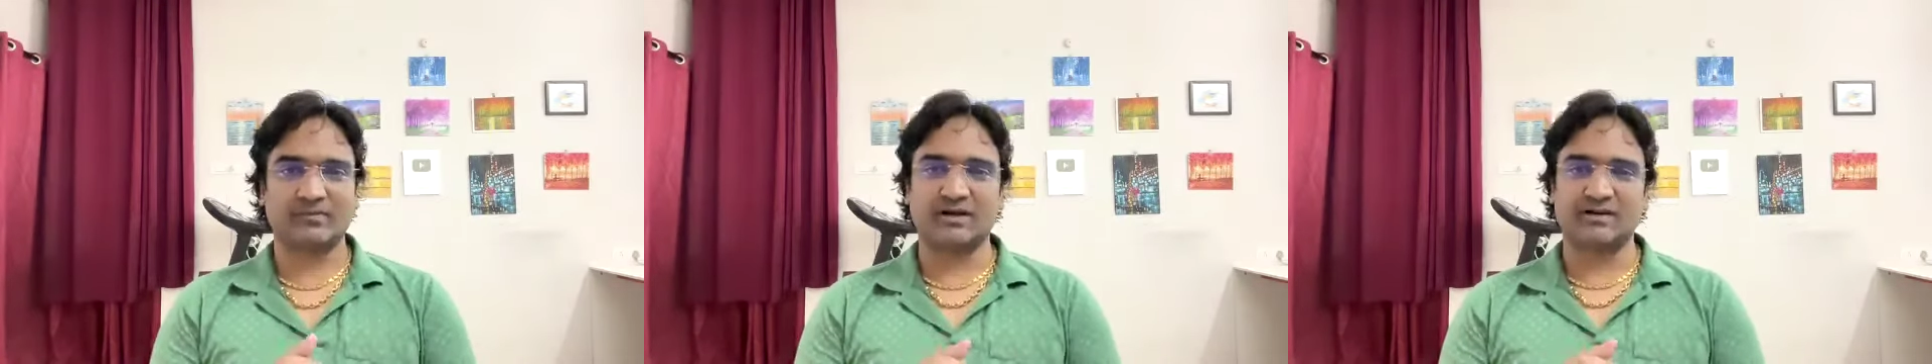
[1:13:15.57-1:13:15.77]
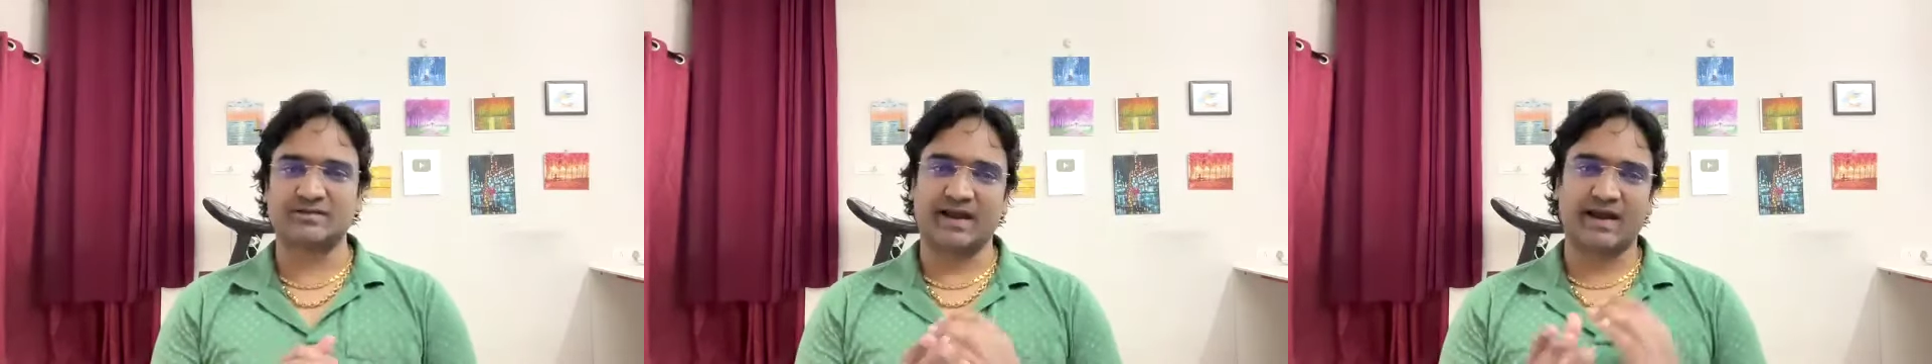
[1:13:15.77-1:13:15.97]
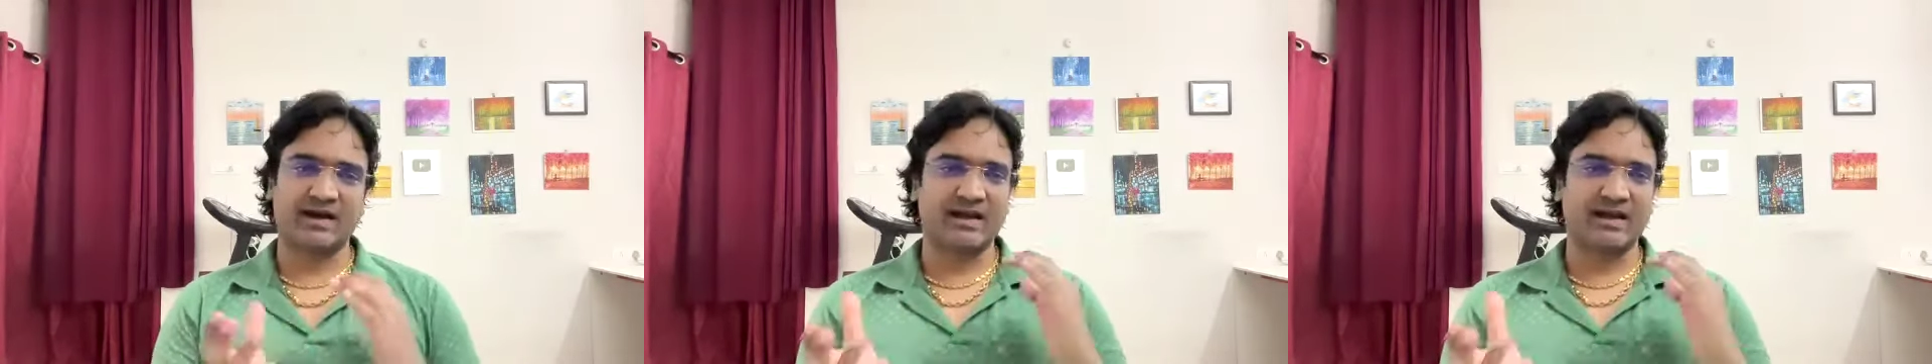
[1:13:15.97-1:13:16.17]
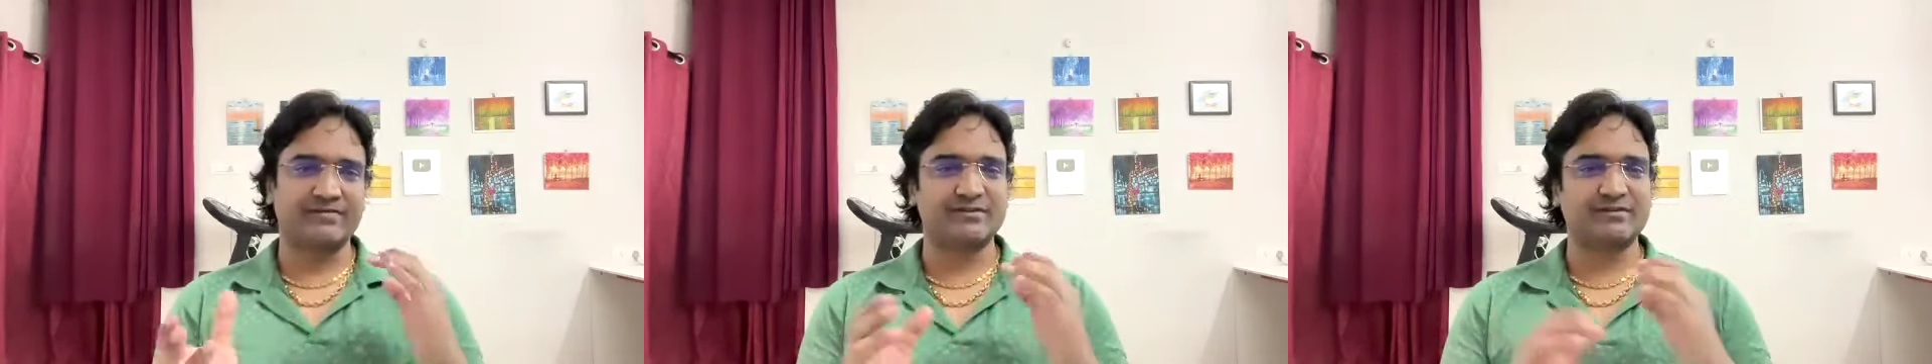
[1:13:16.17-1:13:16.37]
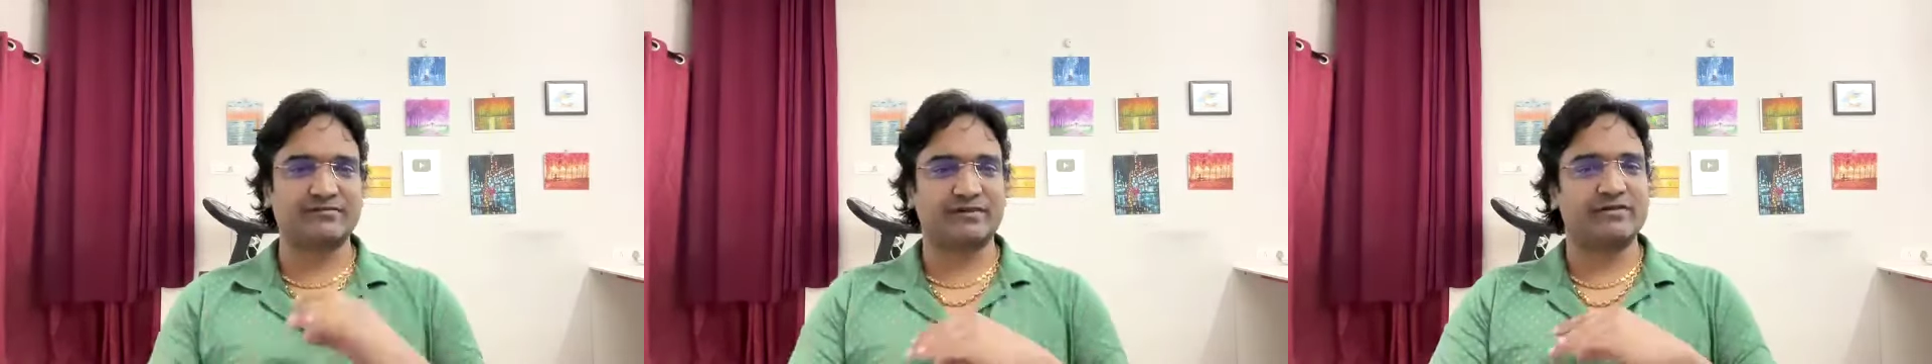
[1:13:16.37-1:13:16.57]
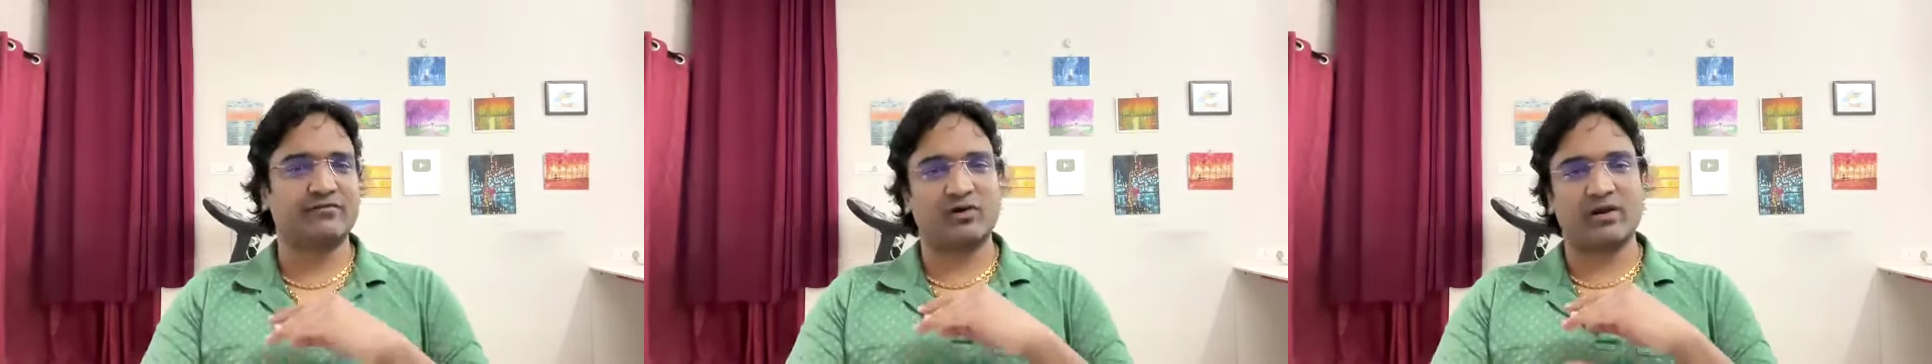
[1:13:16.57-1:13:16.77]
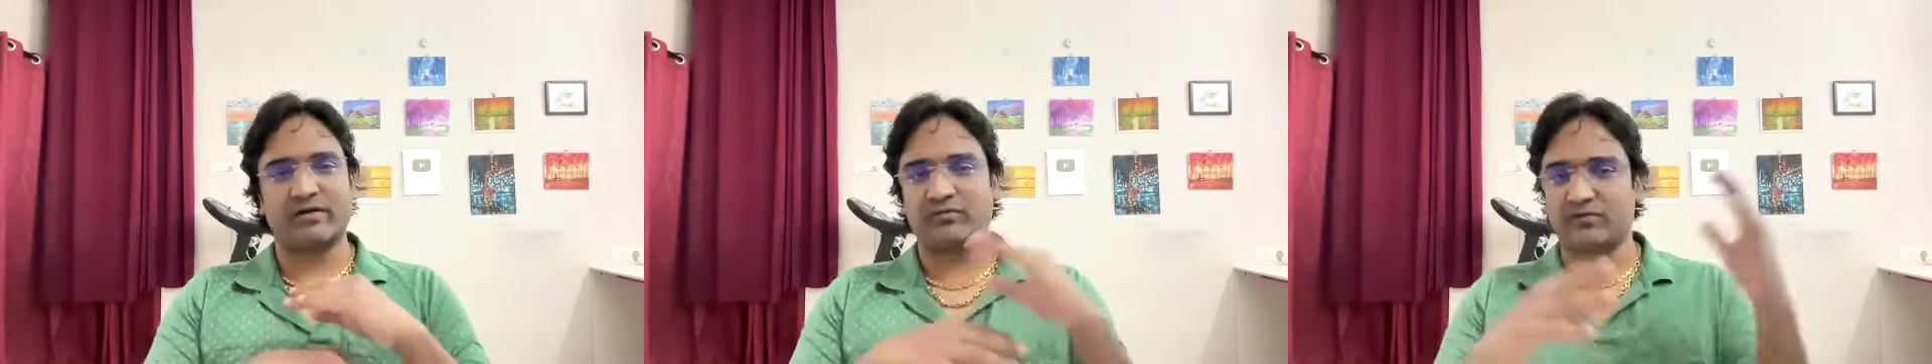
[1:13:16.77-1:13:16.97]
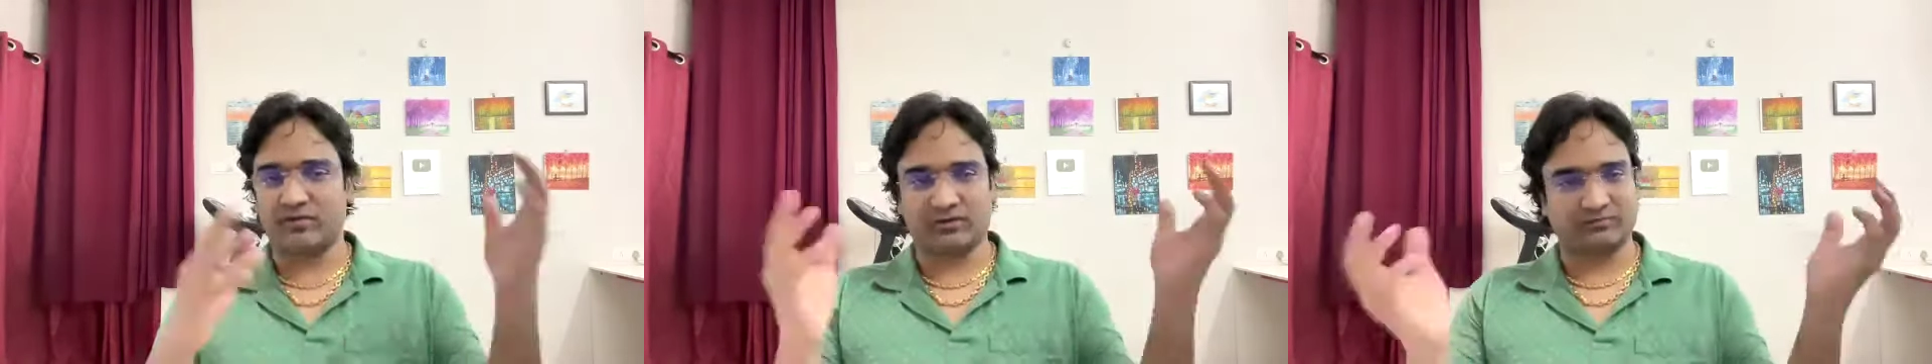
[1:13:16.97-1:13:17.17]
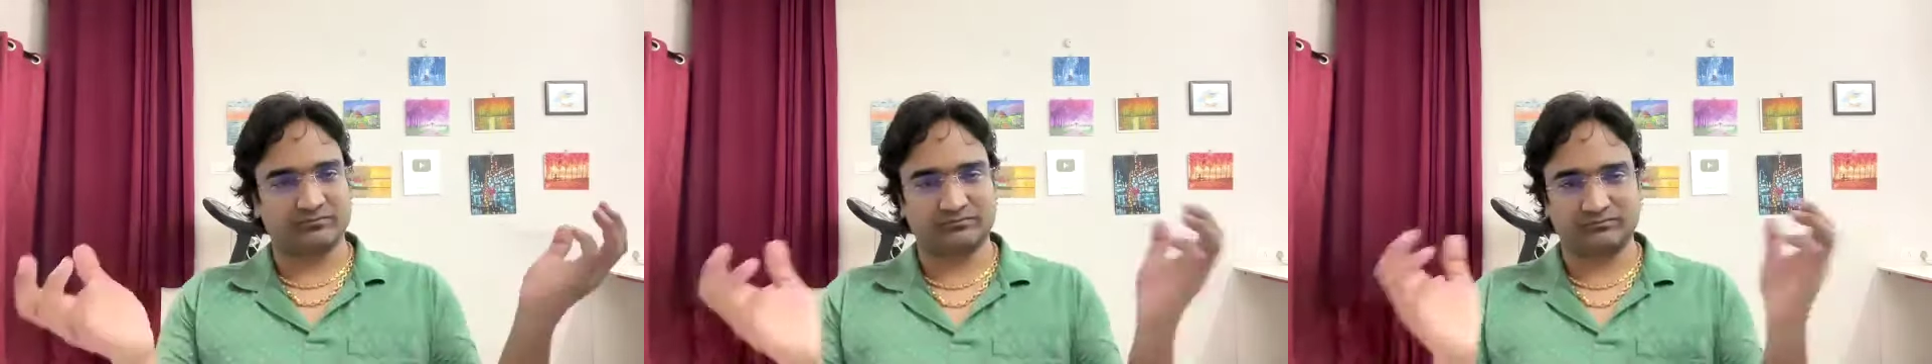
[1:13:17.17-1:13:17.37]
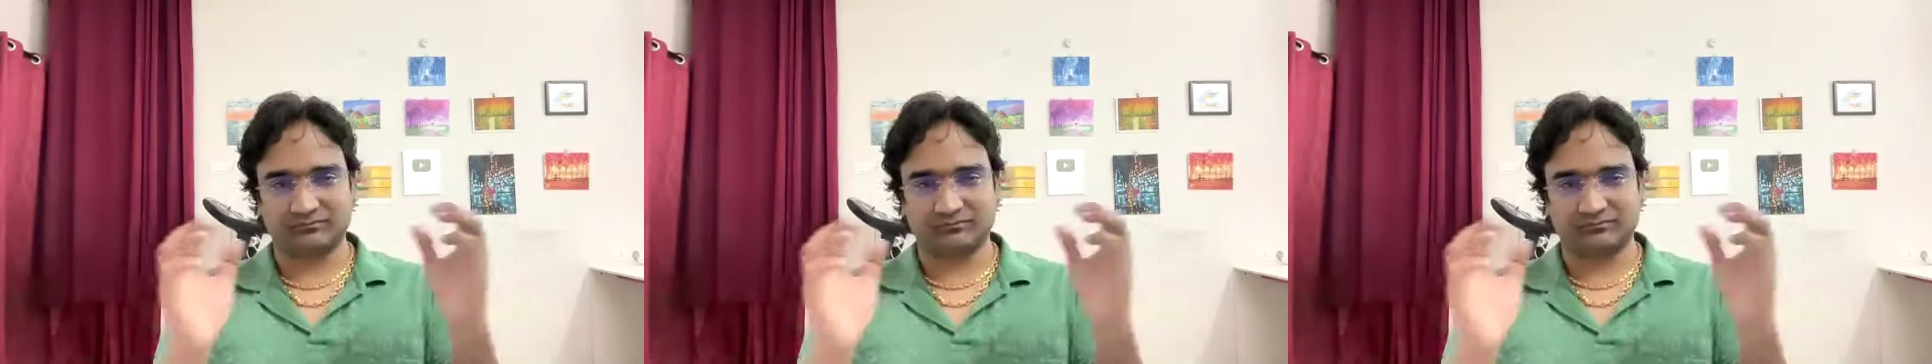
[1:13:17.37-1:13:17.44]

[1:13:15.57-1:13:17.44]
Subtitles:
That second life is free for everyone,